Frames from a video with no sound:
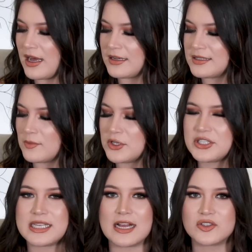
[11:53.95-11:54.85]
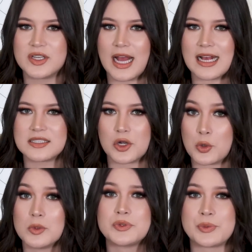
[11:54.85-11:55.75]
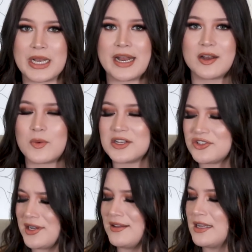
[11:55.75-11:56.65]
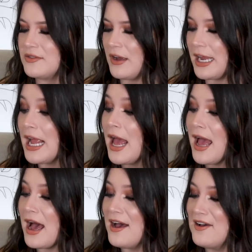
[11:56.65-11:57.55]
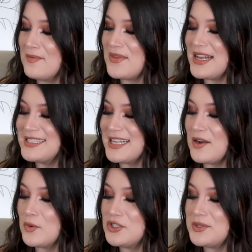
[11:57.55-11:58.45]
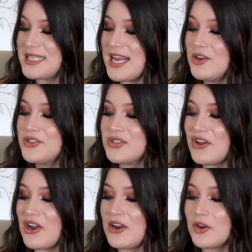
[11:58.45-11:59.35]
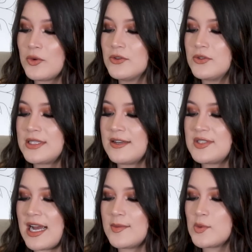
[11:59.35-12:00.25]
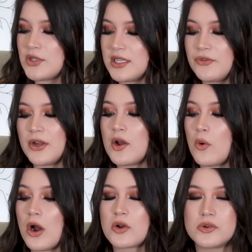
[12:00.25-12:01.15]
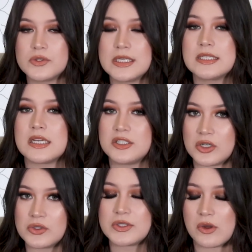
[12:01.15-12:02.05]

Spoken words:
God, someone just actually asked a cruise related question. That's funny. They said, would you take your son on a cruise if times were different or are cruises adults